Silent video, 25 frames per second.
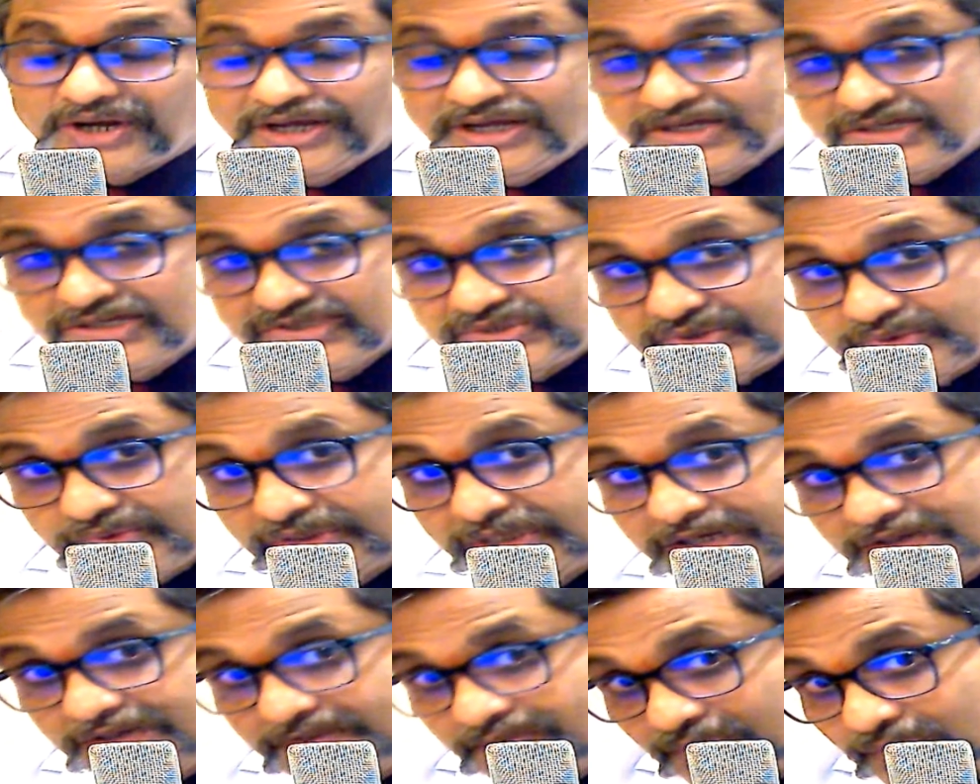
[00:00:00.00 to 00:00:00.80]
so
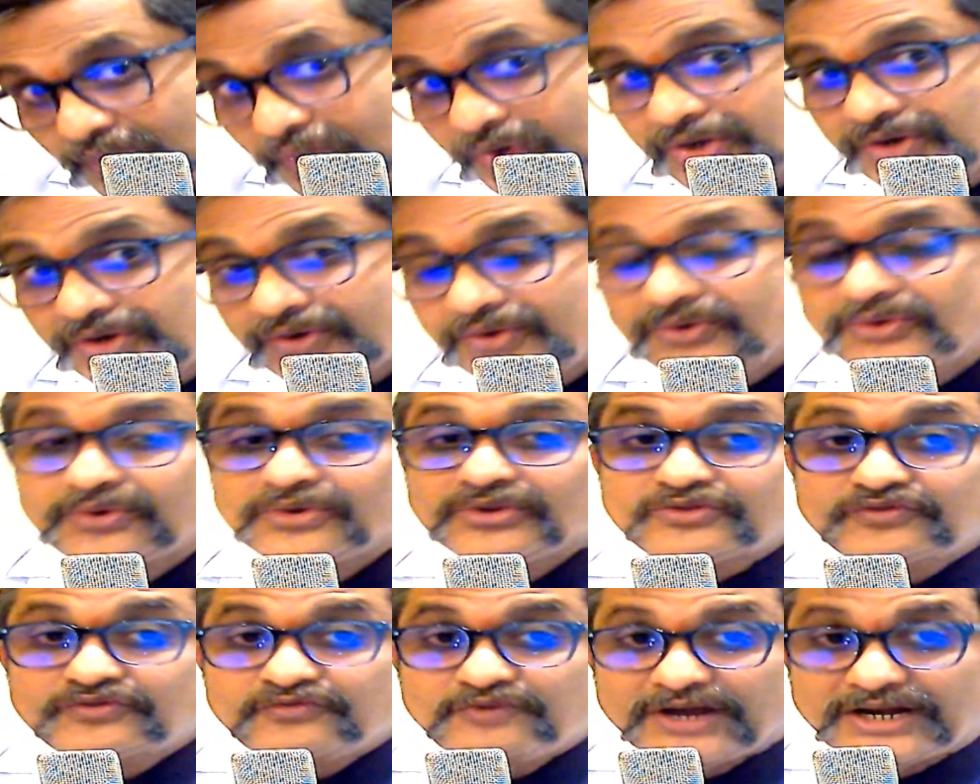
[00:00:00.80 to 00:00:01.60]
that more
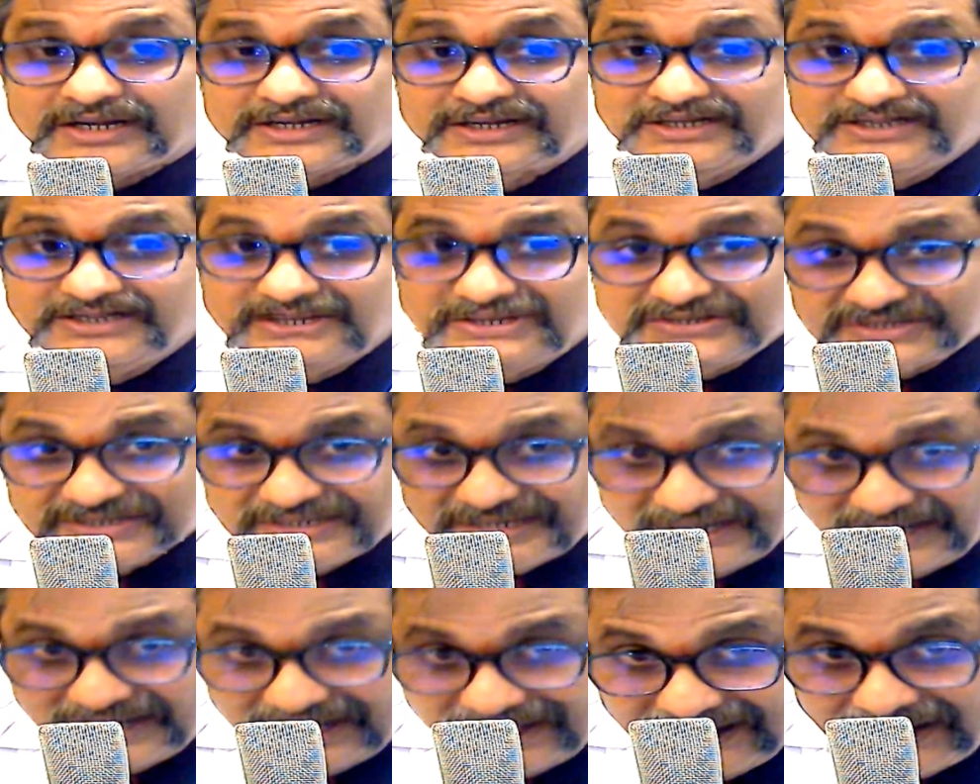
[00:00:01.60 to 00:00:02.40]
growth factors
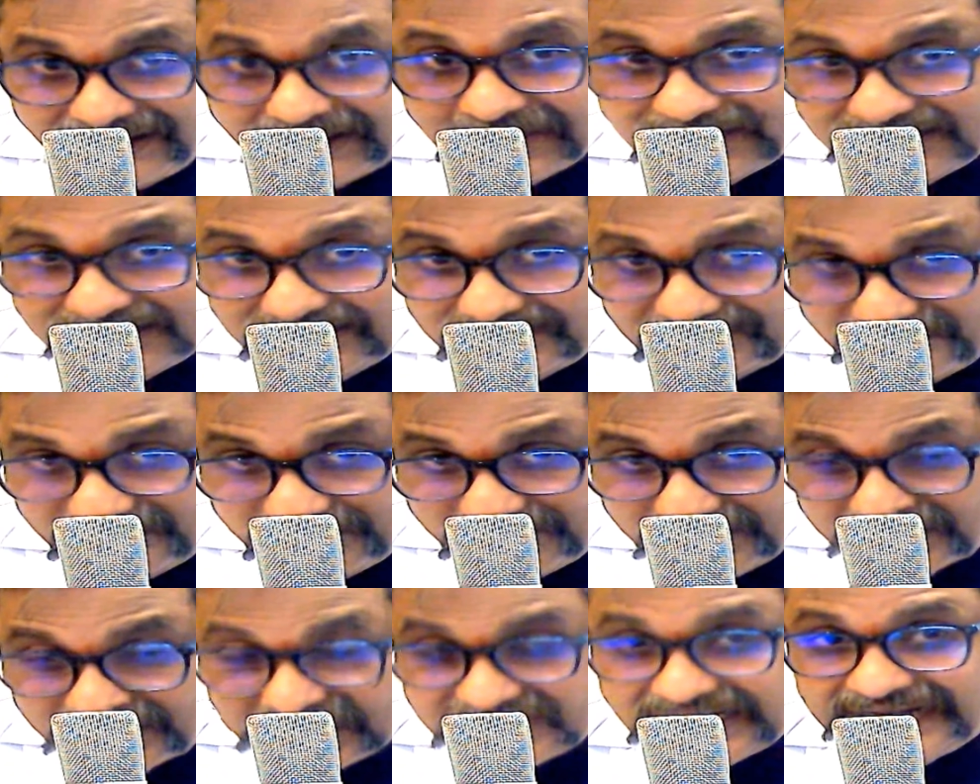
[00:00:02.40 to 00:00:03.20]
are
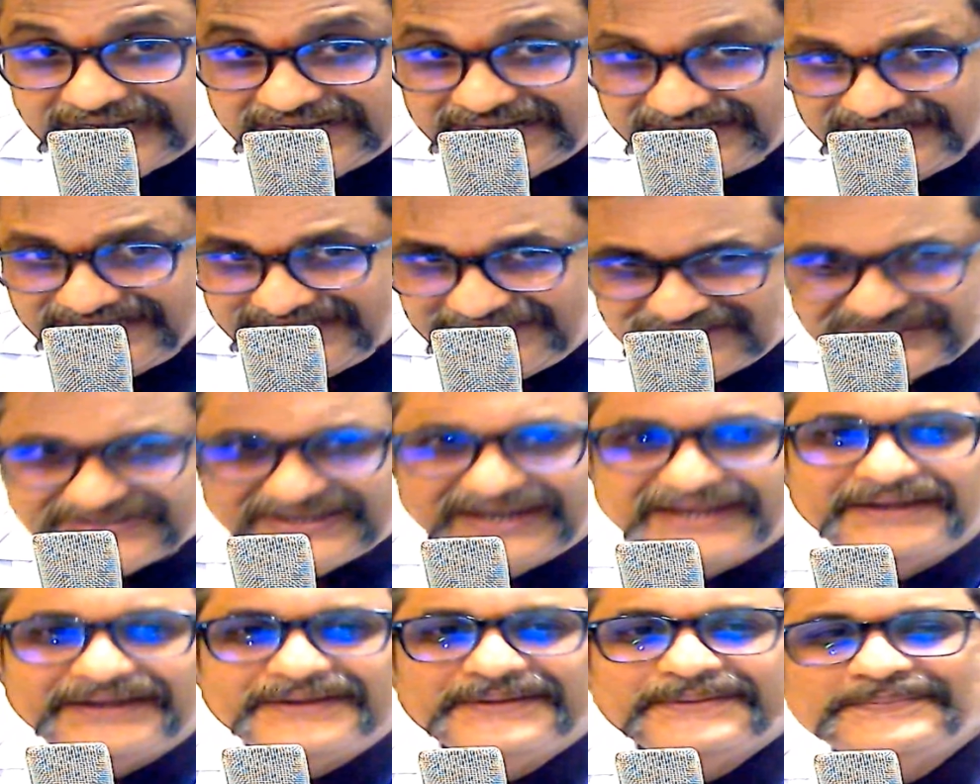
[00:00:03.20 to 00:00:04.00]
presiding
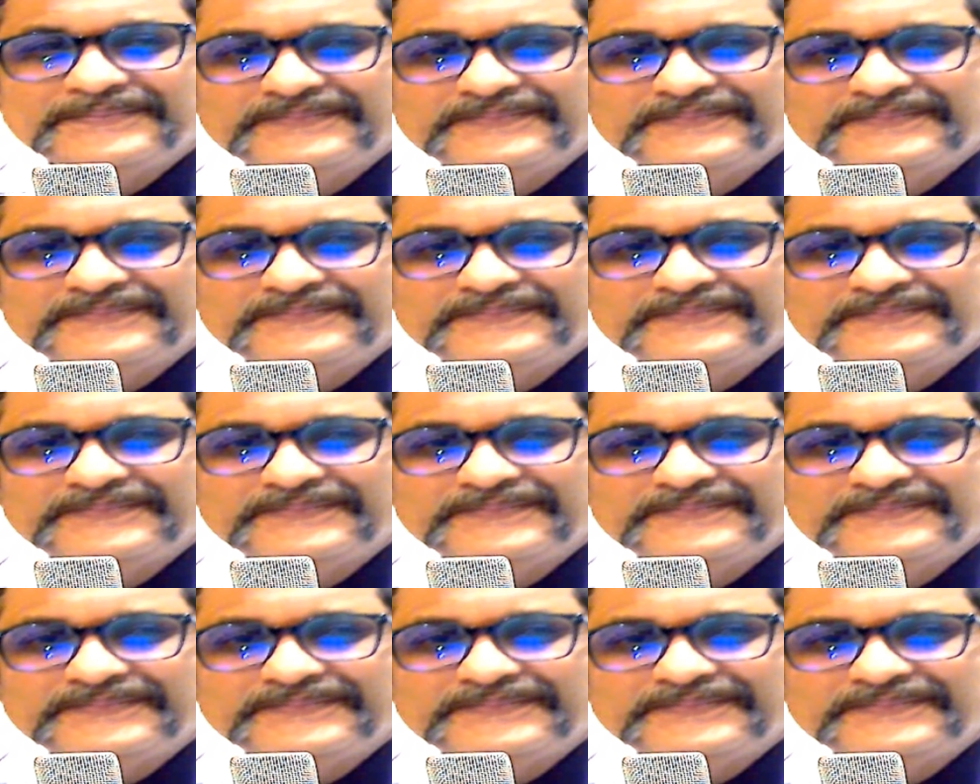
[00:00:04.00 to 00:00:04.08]
inside.